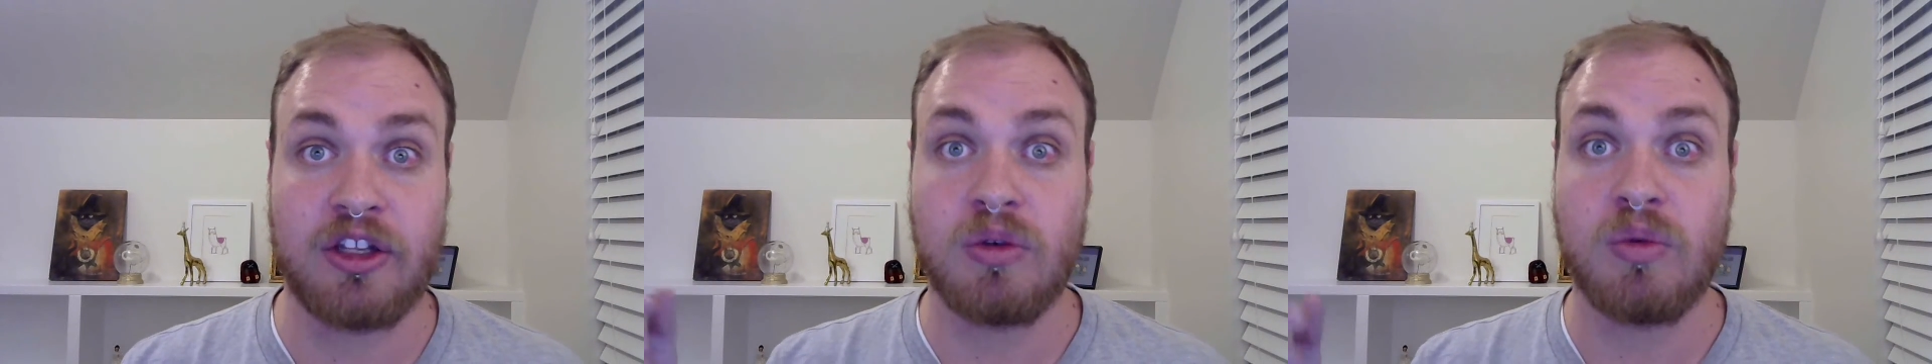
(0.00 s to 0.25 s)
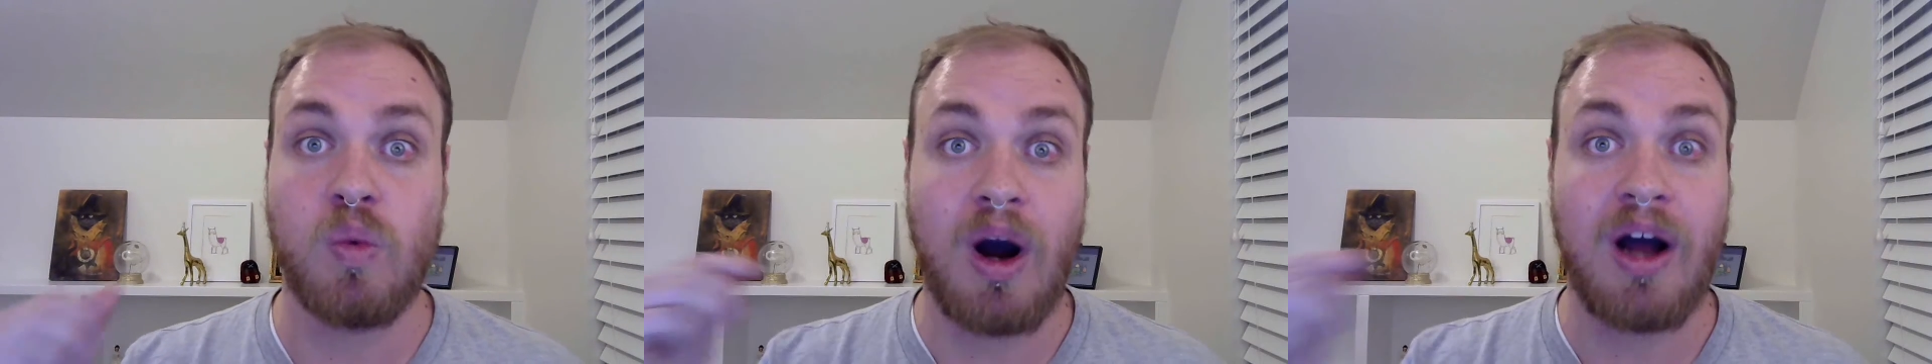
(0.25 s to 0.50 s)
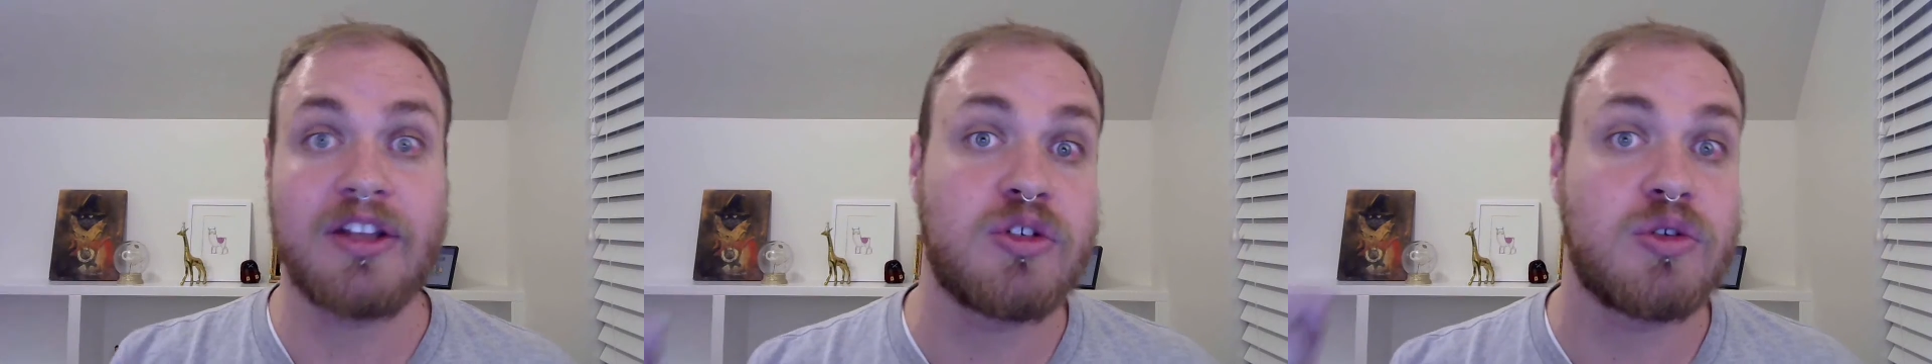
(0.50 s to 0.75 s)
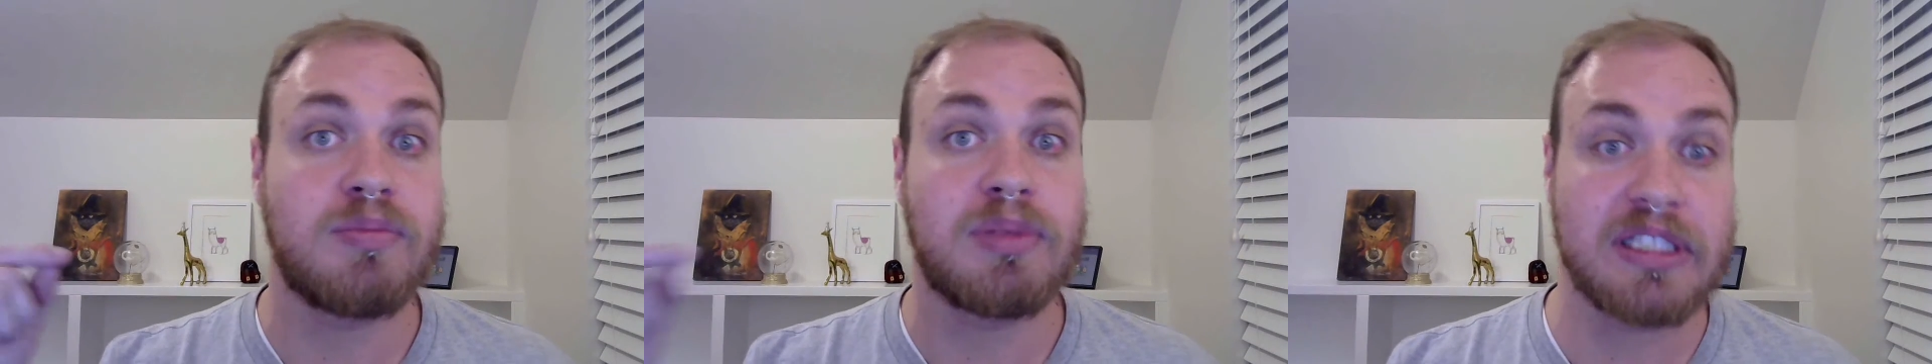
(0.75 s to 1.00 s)
You want
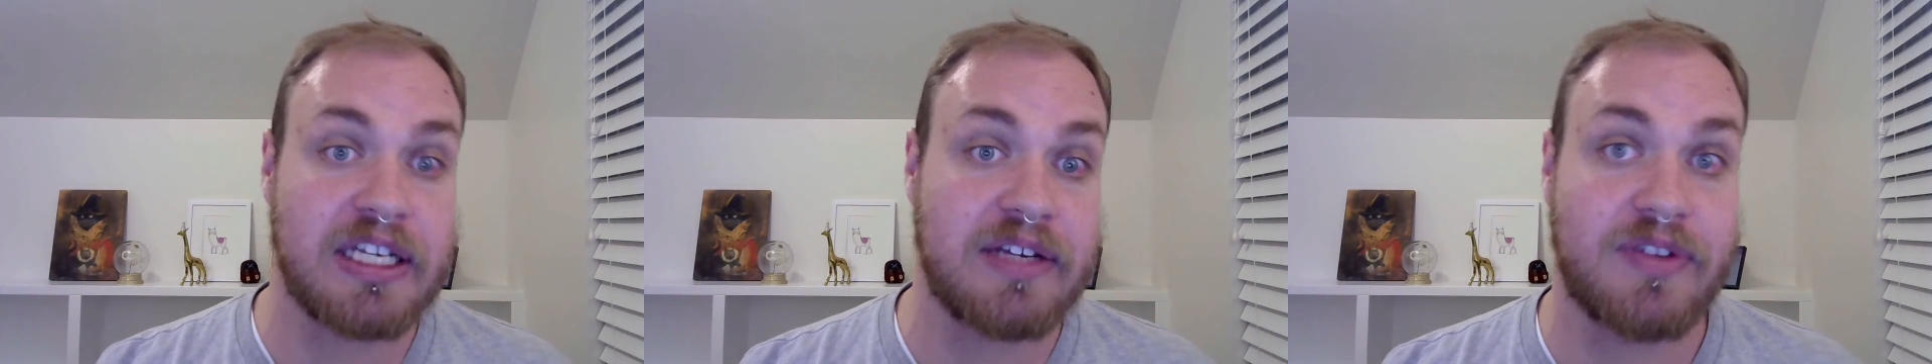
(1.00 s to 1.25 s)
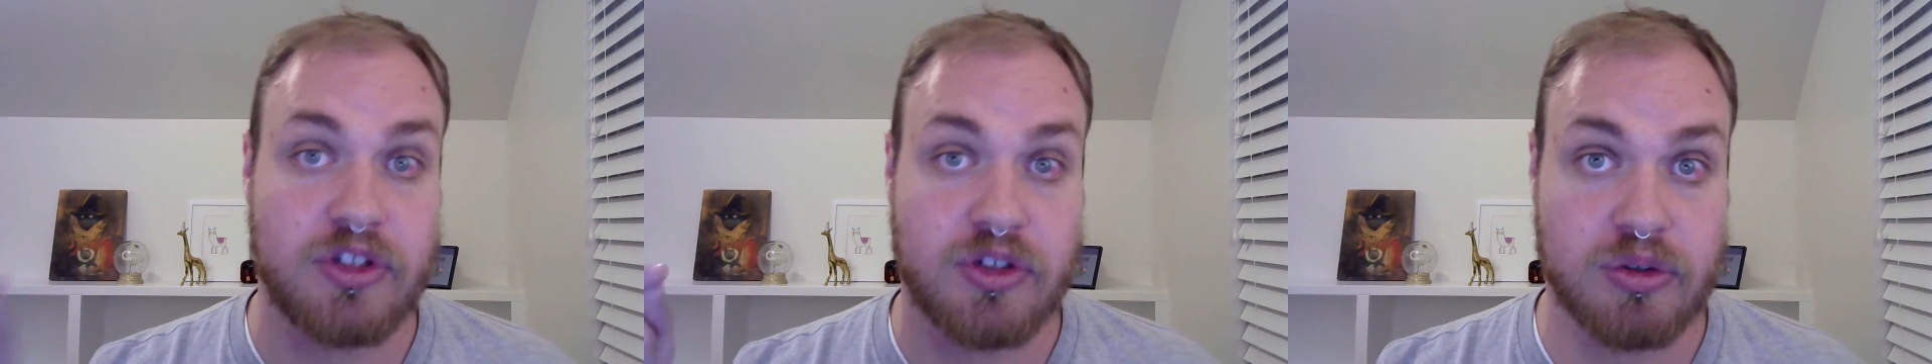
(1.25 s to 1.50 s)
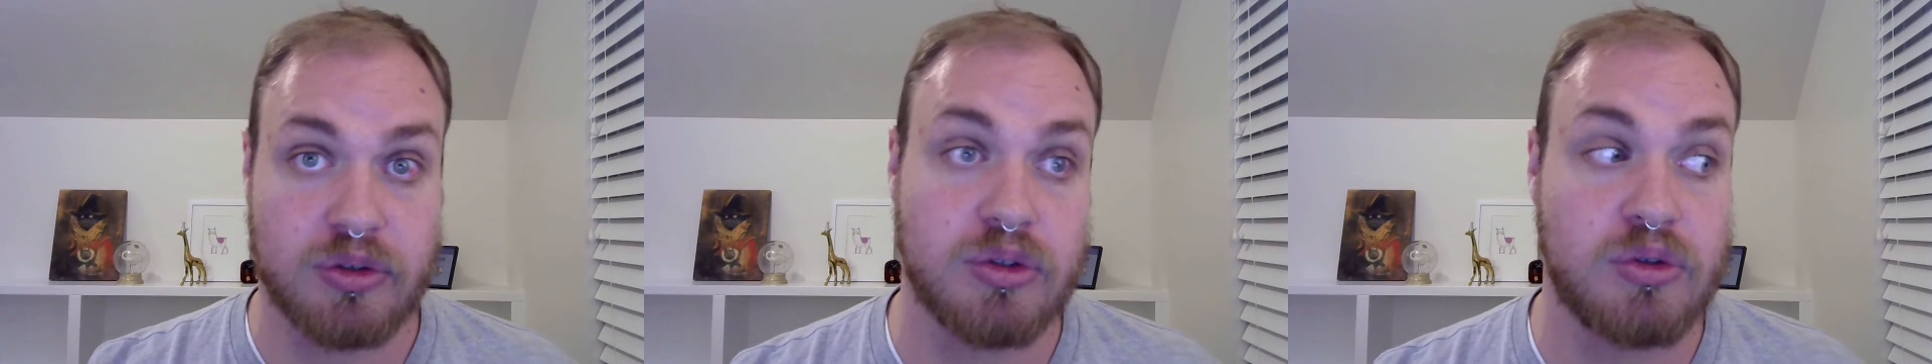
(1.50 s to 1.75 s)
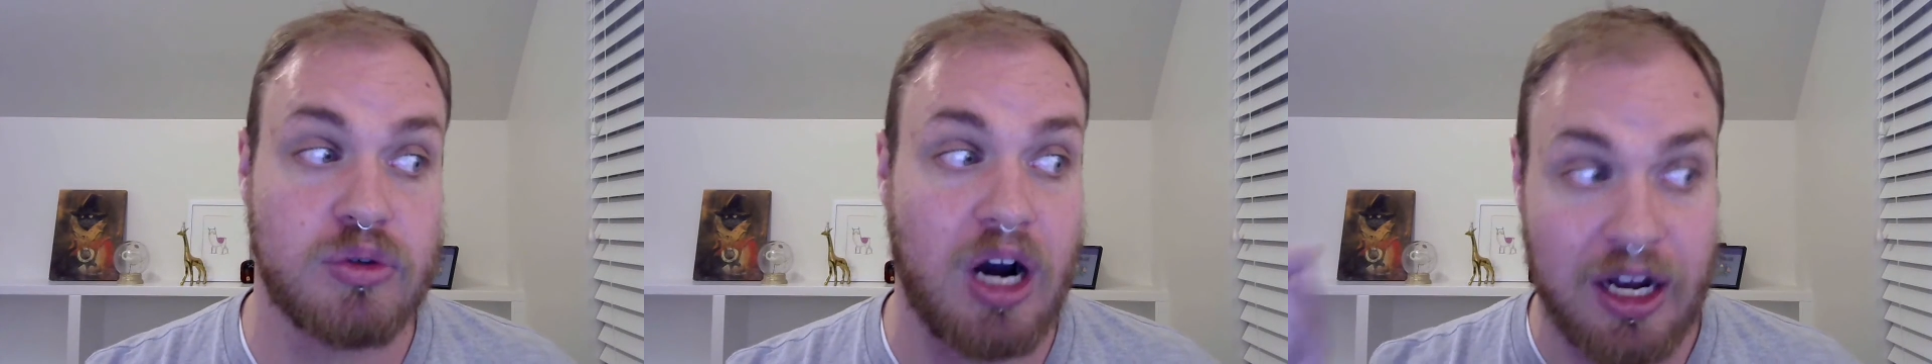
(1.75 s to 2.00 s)
to believe it's
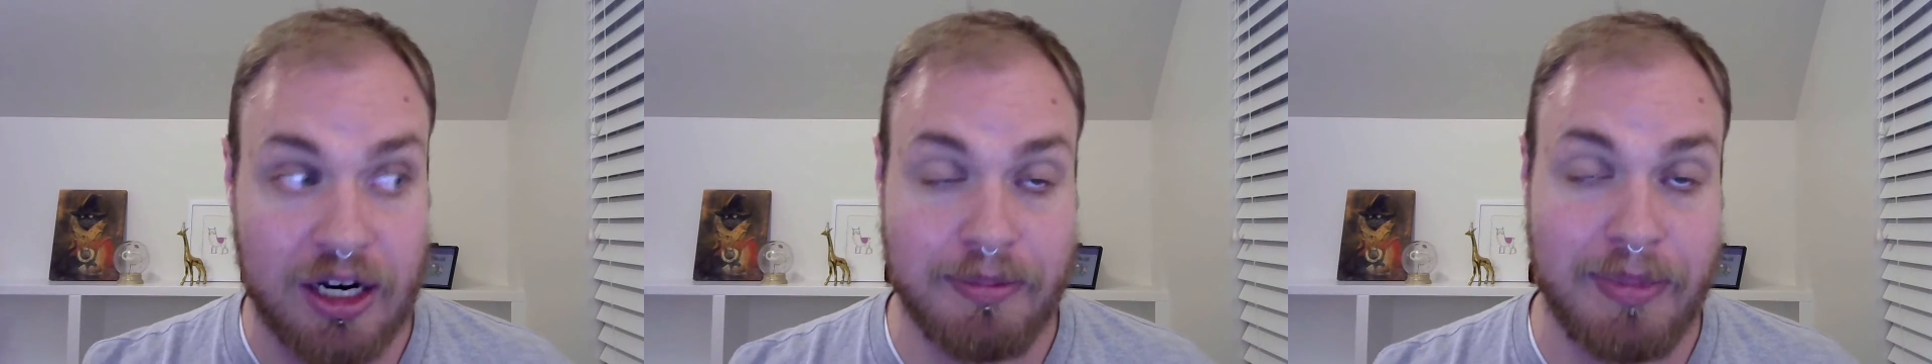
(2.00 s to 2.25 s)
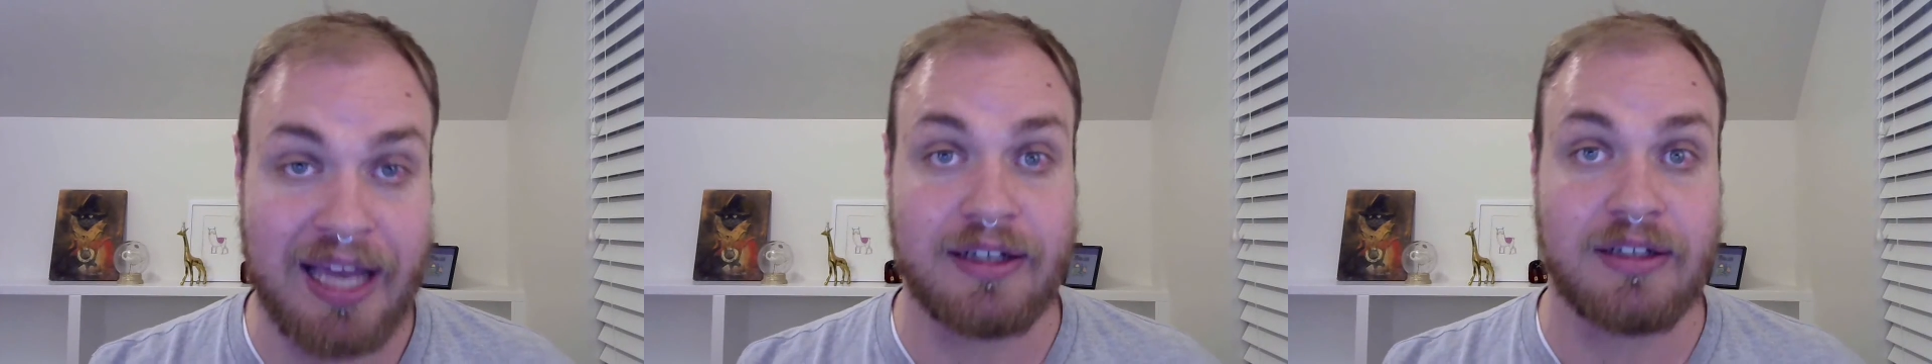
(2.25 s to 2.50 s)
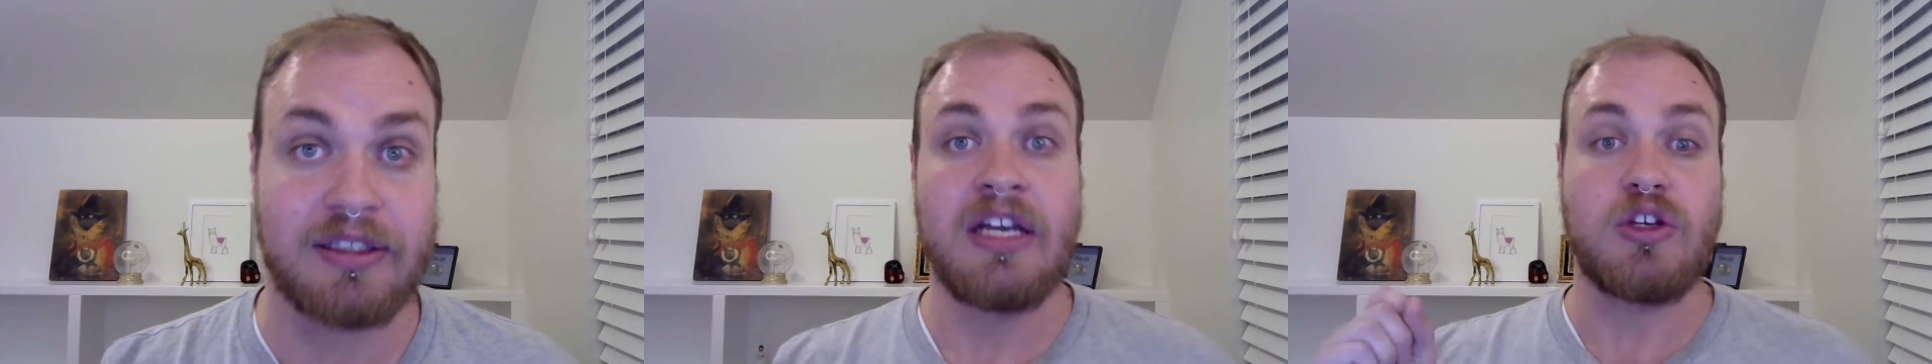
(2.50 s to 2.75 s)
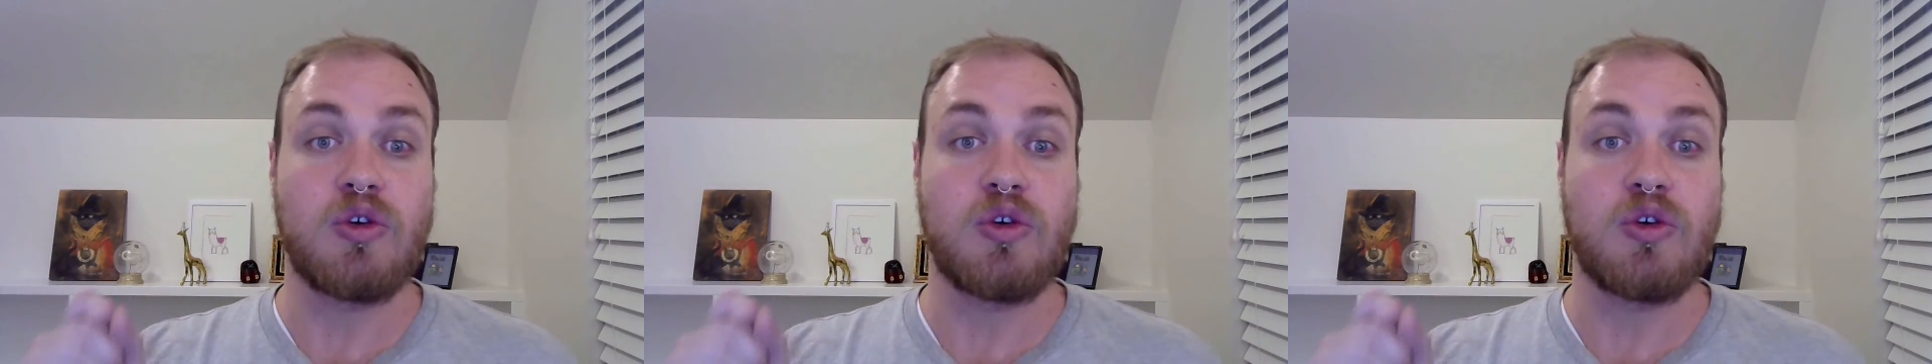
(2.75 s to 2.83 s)
true automatically.